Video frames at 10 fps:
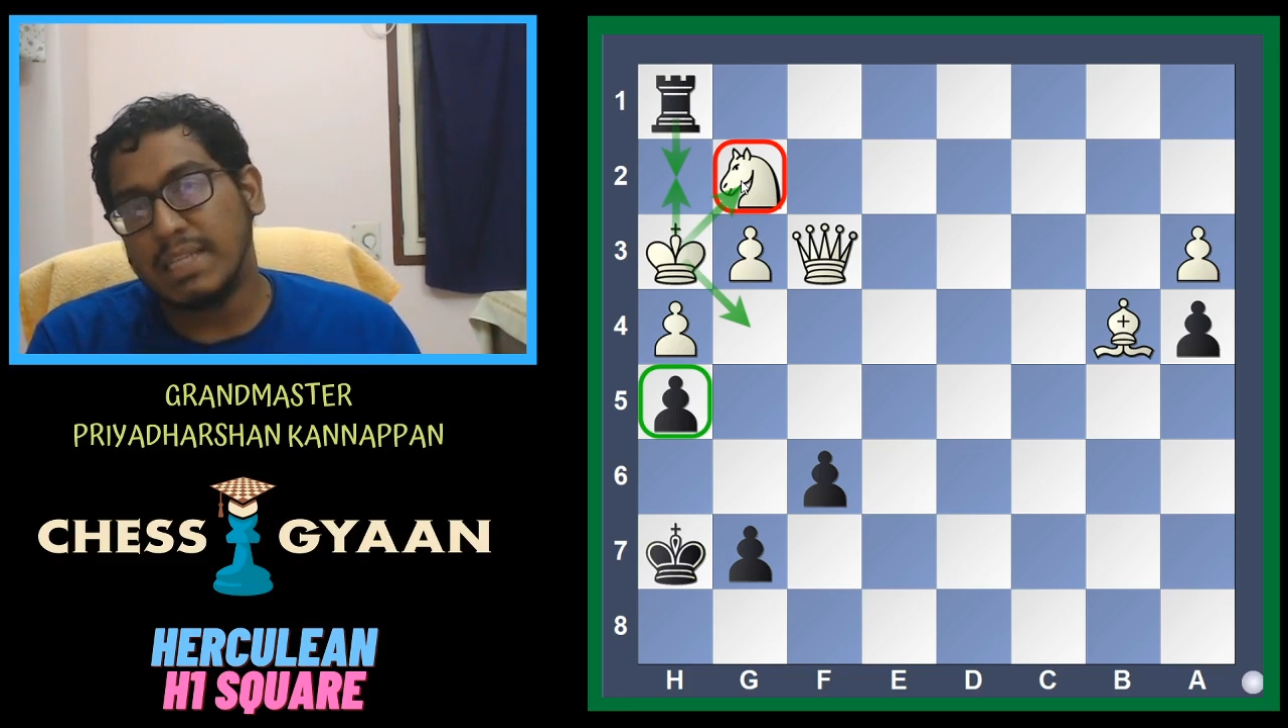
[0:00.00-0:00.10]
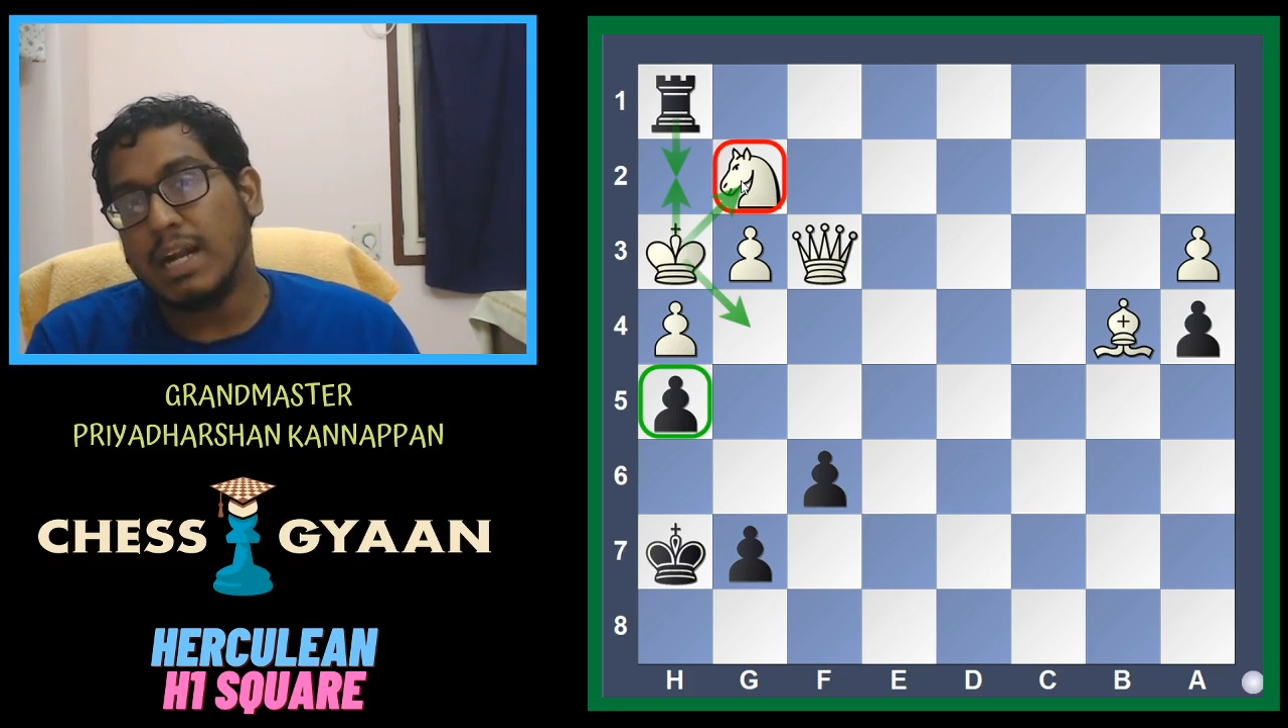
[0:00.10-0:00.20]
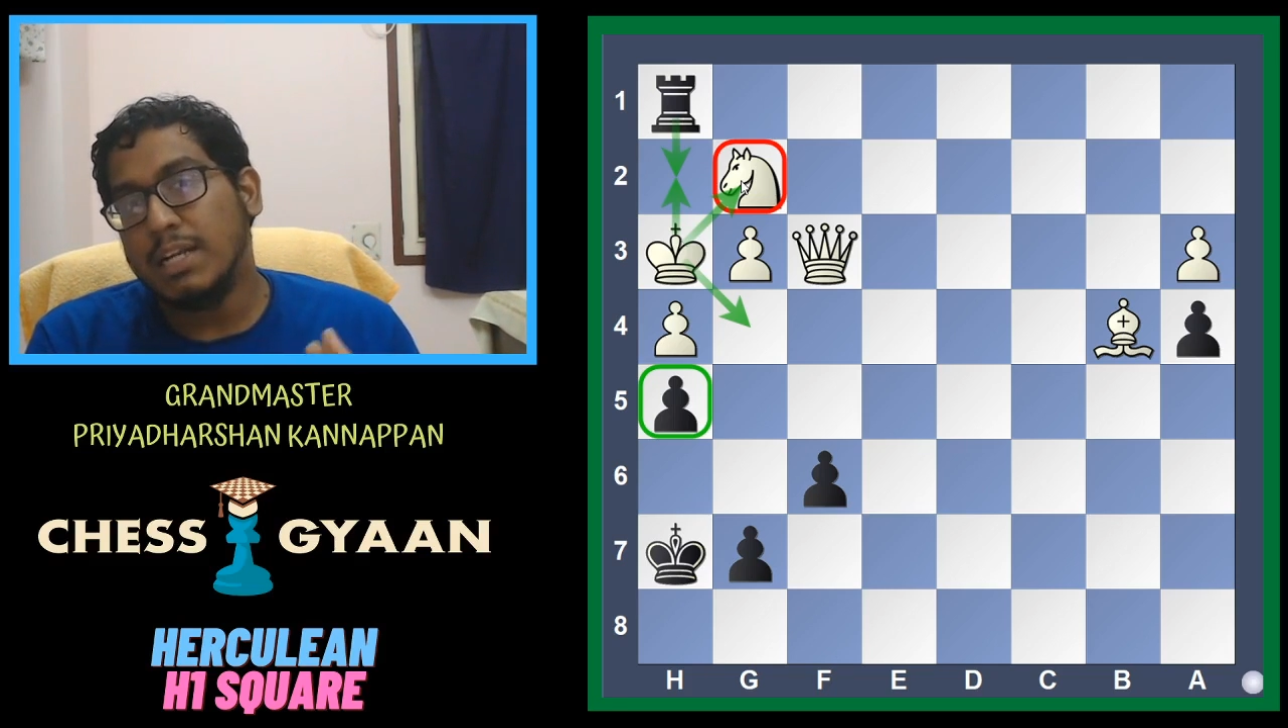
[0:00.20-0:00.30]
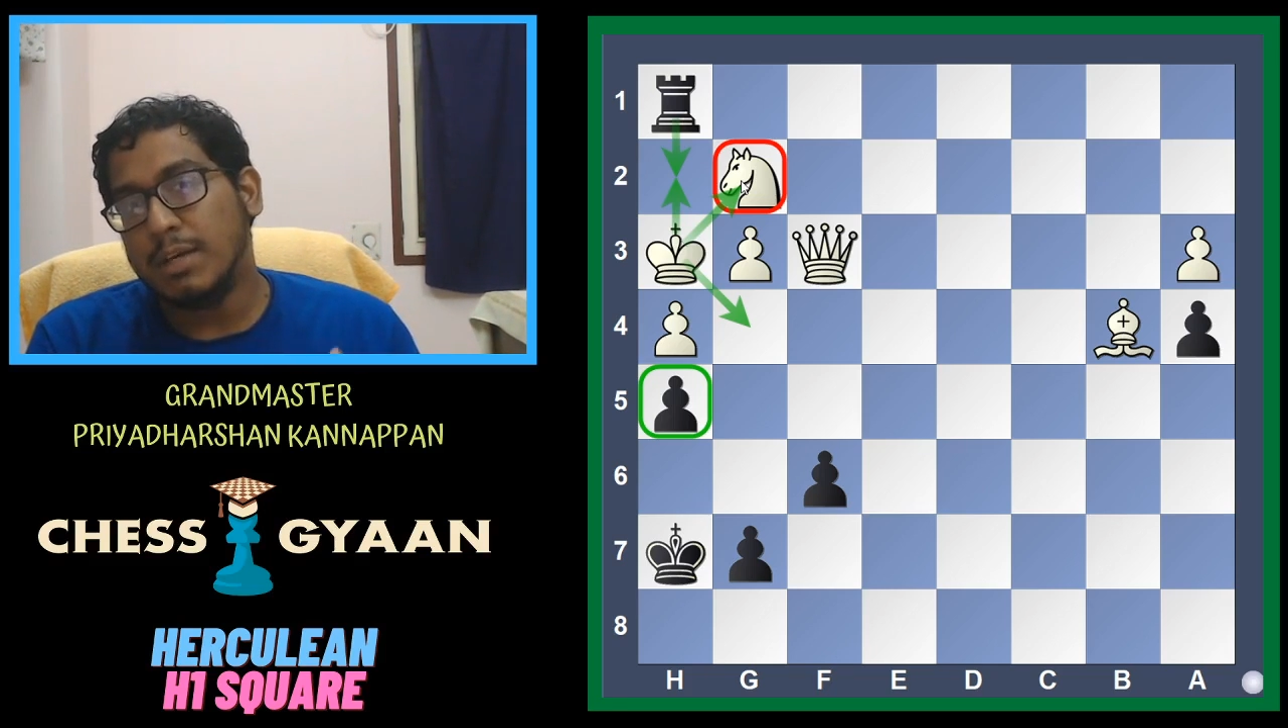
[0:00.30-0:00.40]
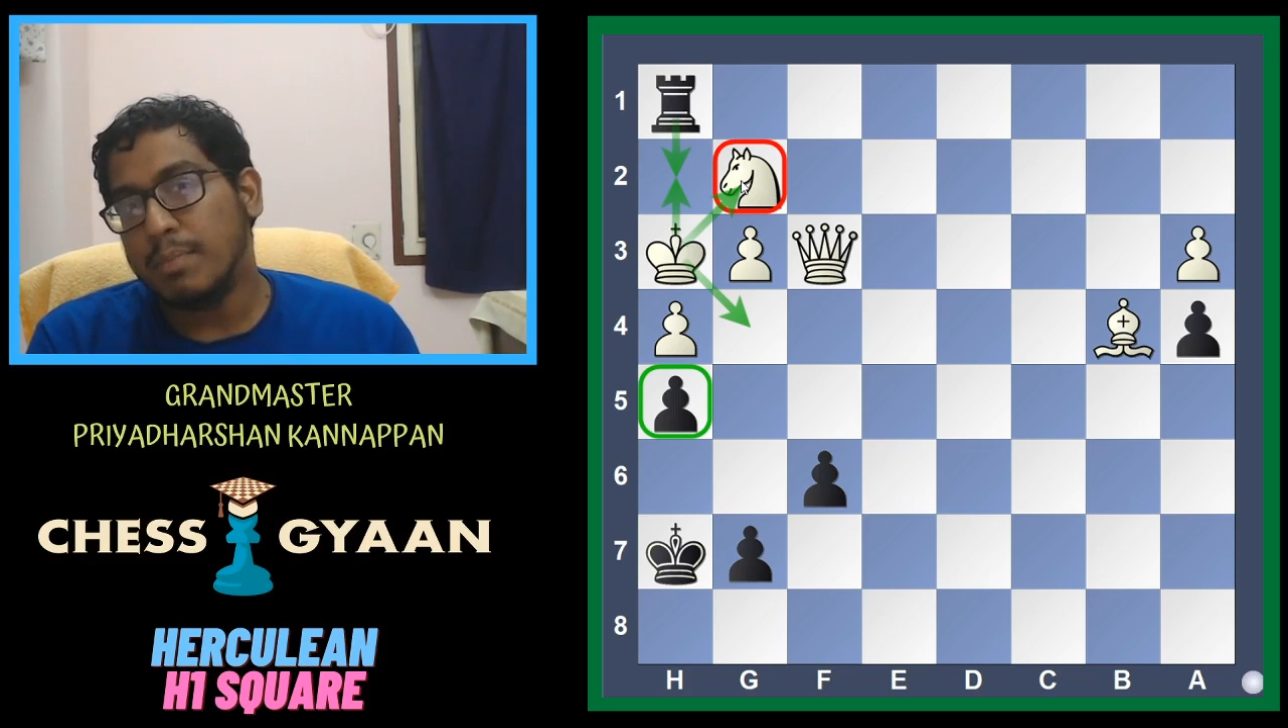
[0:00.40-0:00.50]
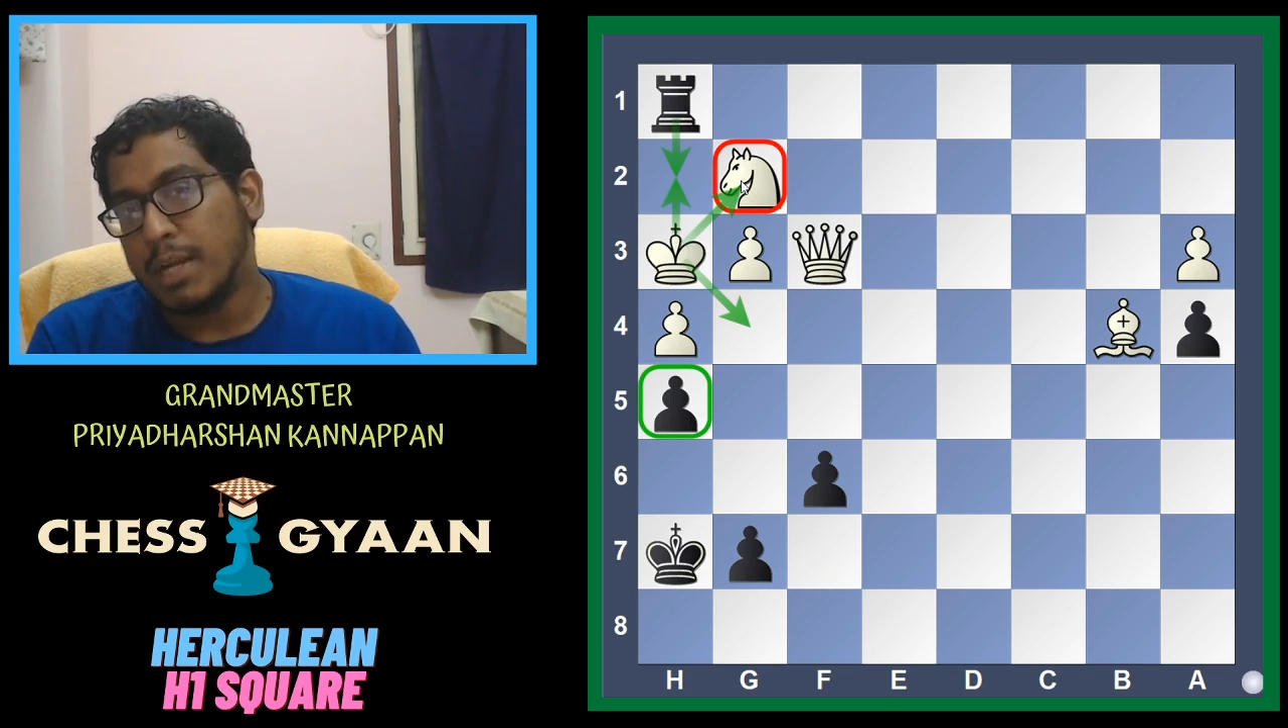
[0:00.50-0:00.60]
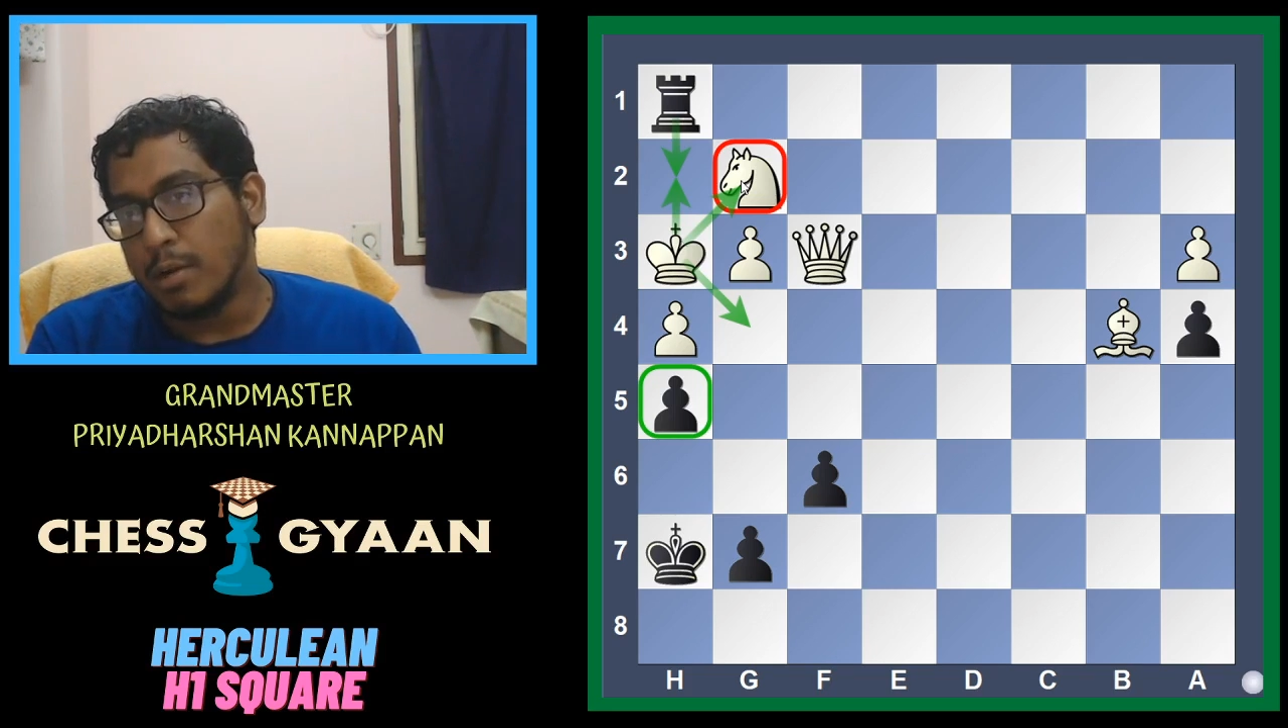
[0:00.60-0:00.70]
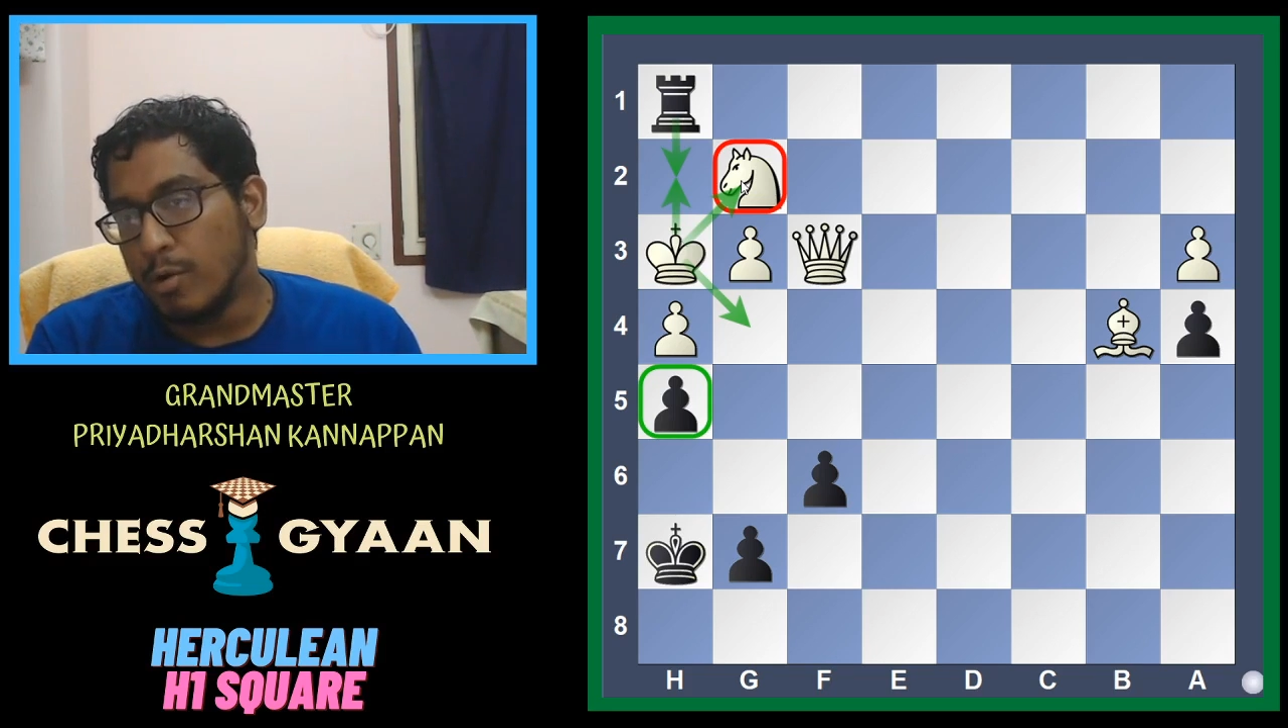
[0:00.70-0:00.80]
the ultimate